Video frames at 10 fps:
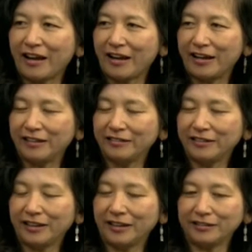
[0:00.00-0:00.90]
and
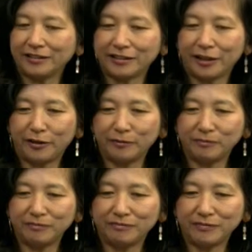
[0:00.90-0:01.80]
that,
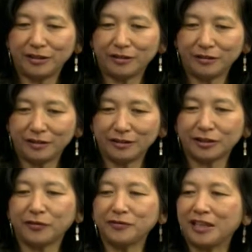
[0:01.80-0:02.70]
the
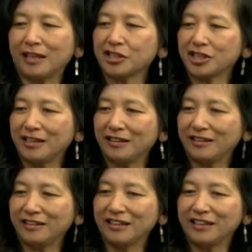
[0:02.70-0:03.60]
soft touch and the